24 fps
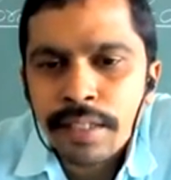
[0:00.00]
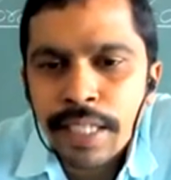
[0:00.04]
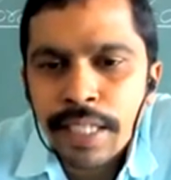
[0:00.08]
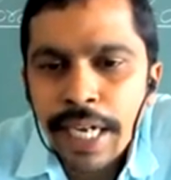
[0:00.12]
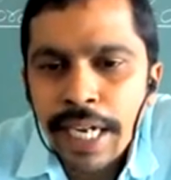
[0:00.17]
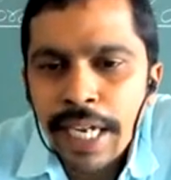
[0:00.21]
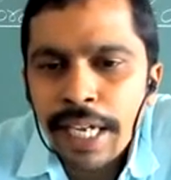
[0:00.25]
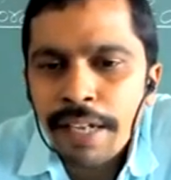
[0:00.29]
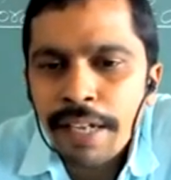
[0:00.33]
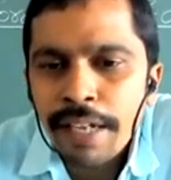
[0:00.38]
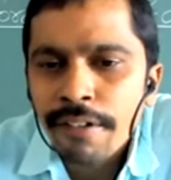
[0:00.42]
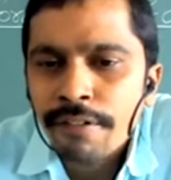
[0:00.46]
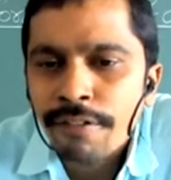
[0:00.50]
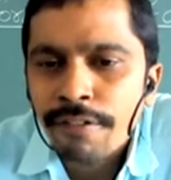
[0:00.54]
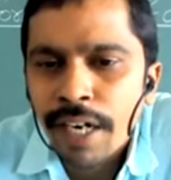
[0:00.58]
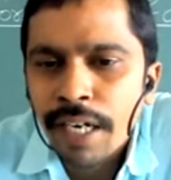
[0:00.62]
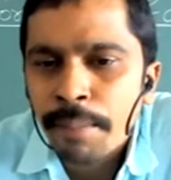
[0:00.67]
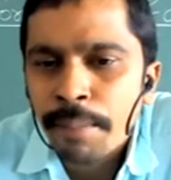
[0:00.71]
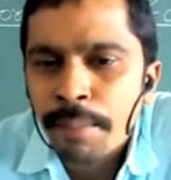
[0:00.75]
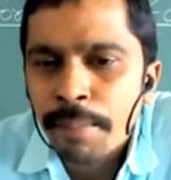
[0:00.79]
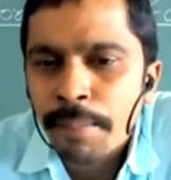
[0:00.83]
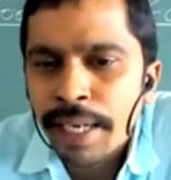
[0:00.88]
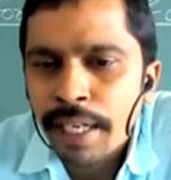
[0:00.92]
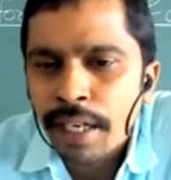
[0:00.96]
Three
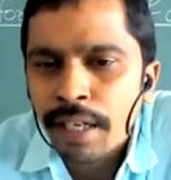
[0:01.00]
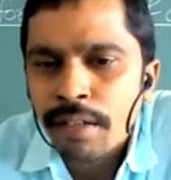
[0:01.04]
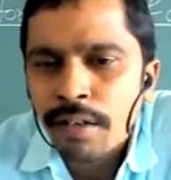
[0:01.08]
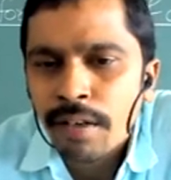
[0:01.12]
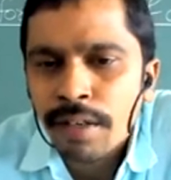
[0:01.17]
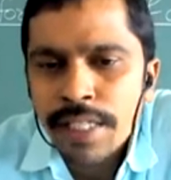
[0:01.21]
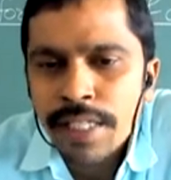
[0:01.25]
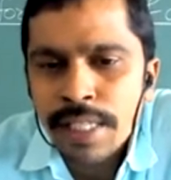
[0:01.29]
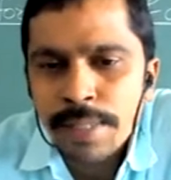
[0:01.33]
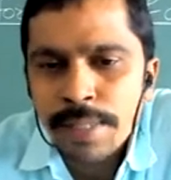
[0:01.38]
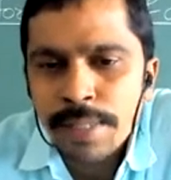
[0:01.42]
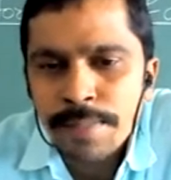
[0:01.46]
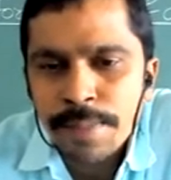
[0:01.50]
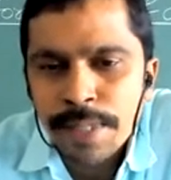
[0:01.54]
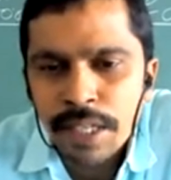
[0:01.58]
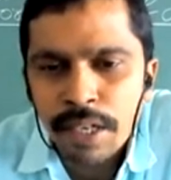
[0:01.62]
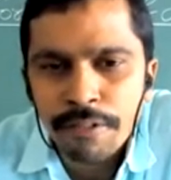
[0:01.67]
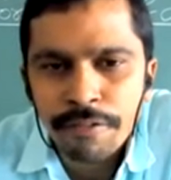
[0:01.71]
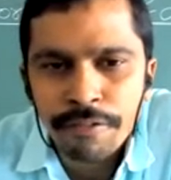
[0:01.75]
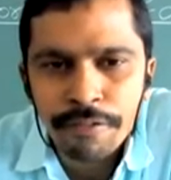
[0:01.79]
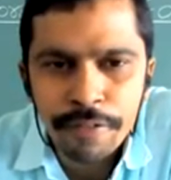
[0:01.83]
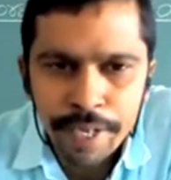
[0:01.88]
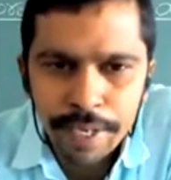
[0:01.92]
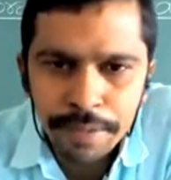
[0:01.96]
fundamental concepts of
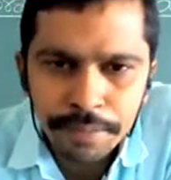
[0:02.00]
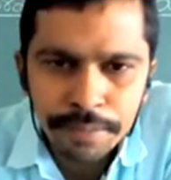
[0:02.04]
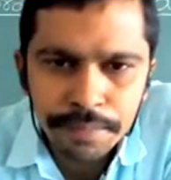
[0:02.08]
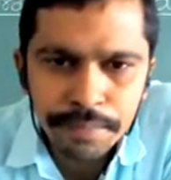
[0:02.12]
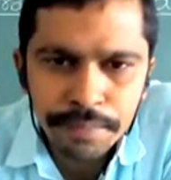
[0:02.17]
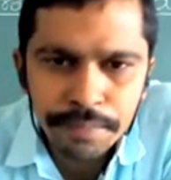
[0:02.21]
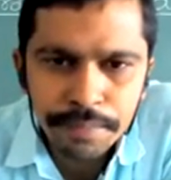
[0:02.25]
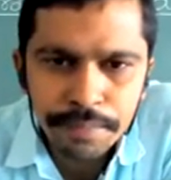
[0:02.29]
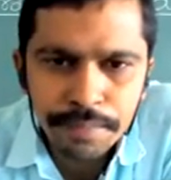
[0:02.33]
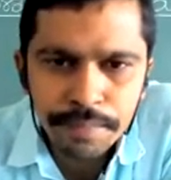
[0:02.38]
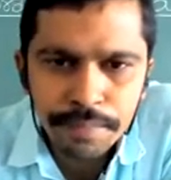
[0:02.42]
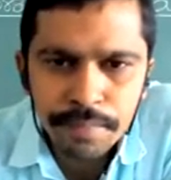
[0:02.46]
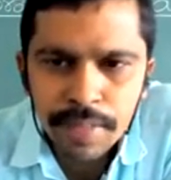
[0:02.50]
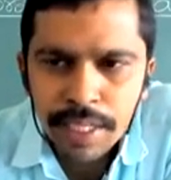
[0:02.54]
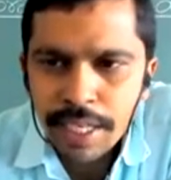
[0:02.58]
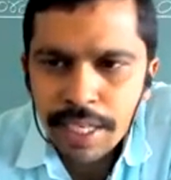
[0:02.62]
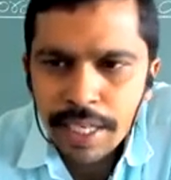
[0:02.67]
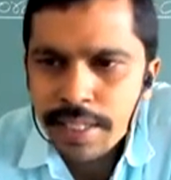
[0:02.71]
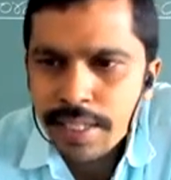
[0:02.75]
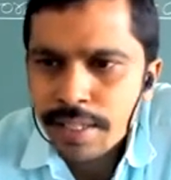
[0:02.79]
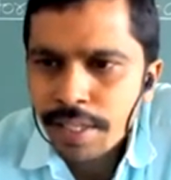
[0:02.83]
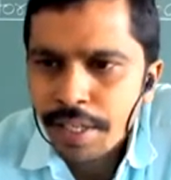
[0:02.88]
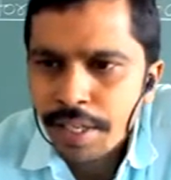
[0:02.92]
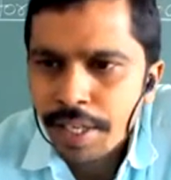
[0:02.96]
wave.
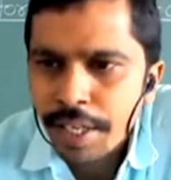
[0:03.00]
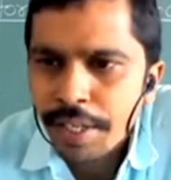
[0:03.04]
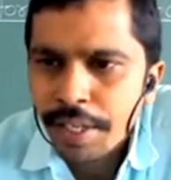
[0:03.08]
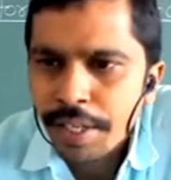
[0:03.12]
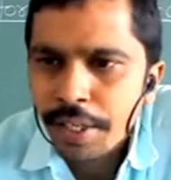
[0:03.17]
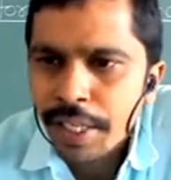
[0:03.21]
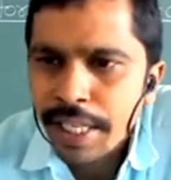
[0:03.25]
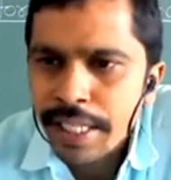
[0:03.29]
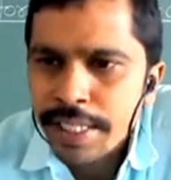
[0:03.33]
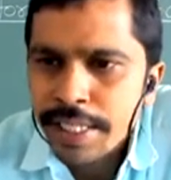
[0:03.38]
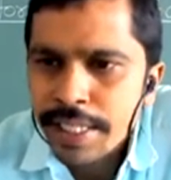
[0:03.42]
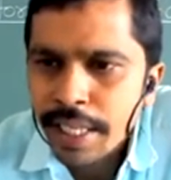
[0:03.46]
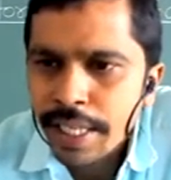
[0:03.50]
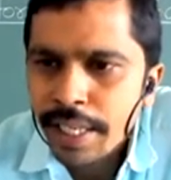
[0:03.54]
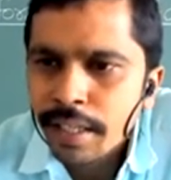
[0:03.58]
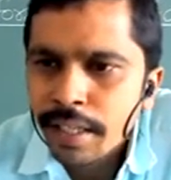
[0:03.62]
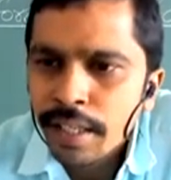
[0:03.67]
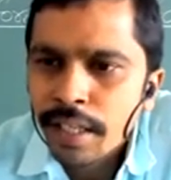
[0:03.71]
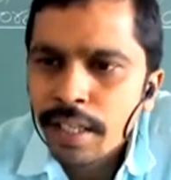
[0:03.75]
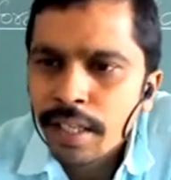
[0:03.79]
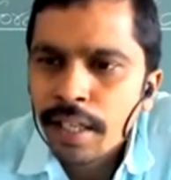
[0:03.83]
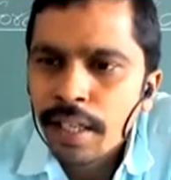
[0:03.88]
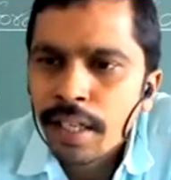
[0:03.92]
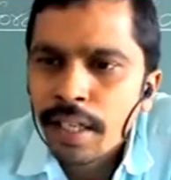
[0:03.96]
Yes, here you can see
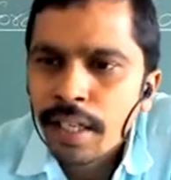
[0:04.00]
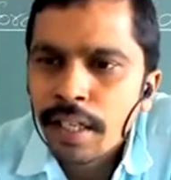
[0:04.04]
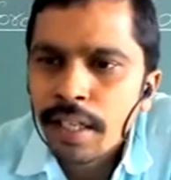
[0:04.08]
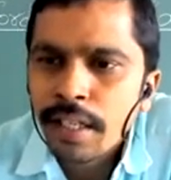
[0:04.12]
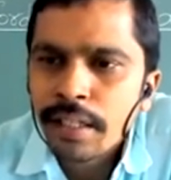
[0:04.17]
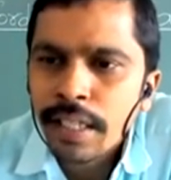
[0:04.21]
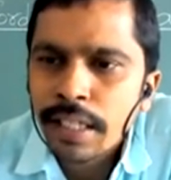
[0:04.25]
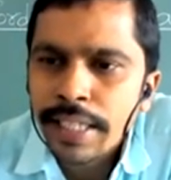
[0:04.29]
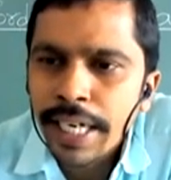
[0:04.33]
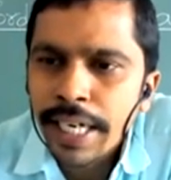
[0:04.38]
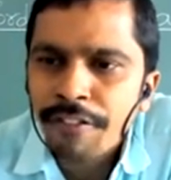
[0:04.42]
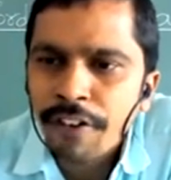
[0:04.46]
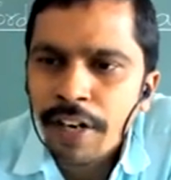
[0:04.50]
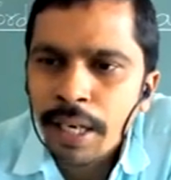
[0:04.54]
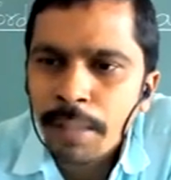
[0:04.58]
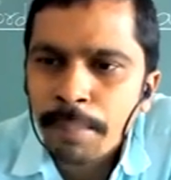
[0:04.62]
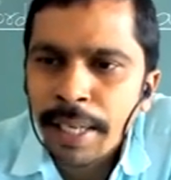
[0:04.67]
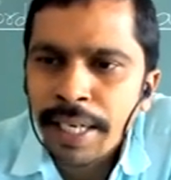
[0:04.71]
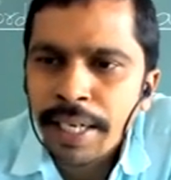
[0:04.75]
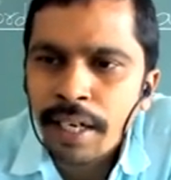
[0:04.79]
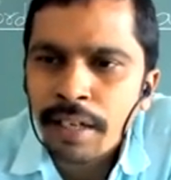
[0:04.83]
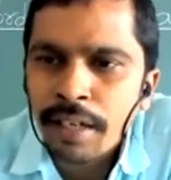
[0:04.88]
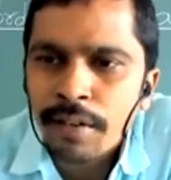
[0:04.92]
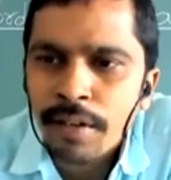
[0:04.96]
the three
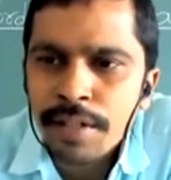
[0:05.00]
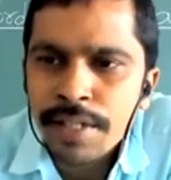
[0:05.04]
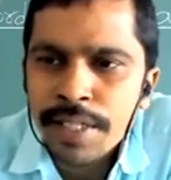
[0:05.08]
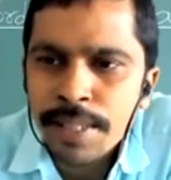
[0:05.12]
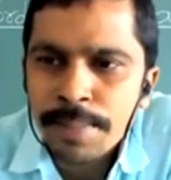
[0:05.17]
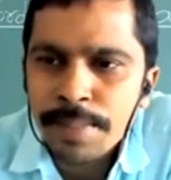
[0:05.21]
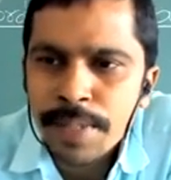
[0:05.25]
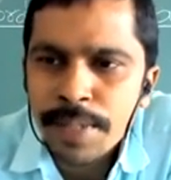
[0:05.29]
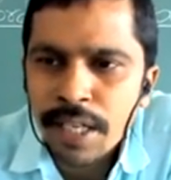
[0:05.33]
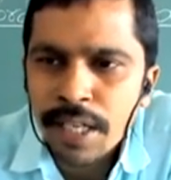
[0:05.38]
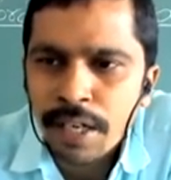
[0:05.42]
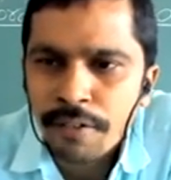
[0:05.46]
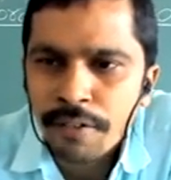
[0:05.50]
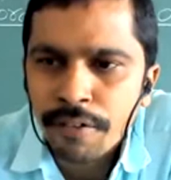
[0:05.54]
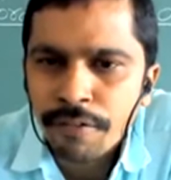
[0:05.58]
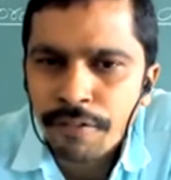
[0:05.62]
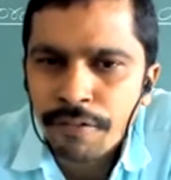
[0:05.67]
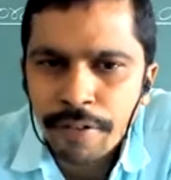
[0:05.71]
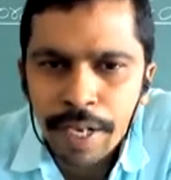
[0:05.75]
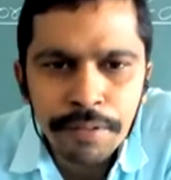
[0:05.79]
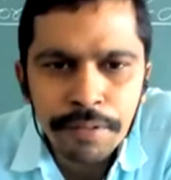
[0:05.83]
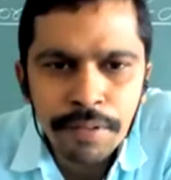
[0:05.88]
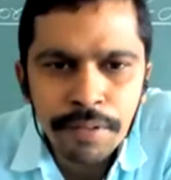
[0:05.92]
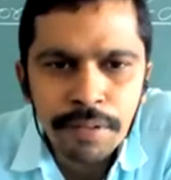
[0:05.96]
fundamental concepts of
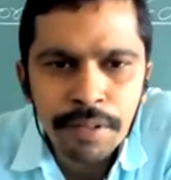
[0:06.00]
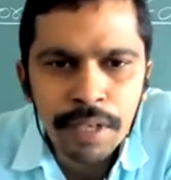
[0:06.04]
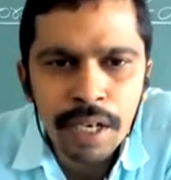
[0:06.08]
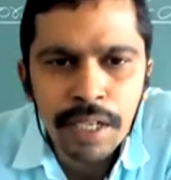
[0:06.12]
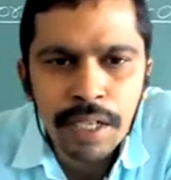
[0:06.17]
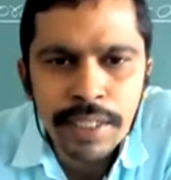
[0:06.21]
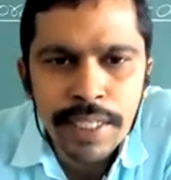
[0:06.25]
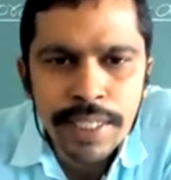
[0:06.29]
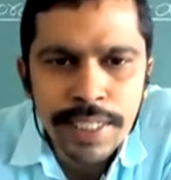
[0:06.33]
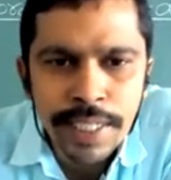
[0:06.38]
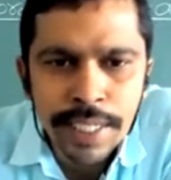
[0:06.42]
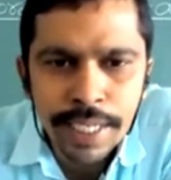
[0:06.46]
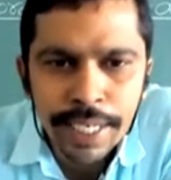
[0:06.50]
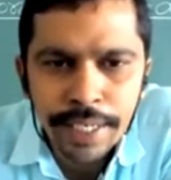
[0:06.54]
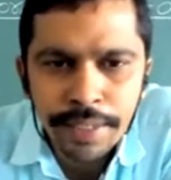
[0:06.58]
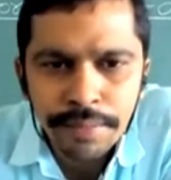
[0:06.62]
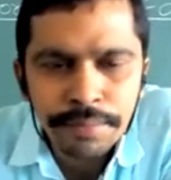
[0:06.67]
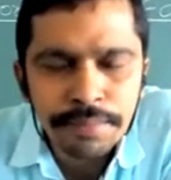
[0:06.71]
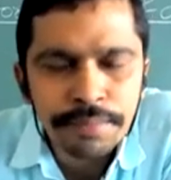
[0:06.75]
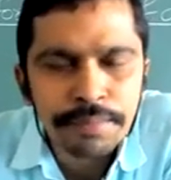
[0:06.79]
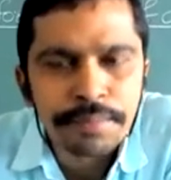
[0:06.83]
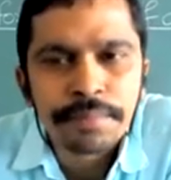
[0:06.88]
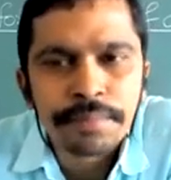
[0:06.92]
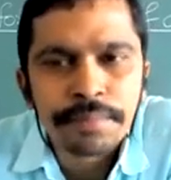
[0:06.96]
wave on the screen.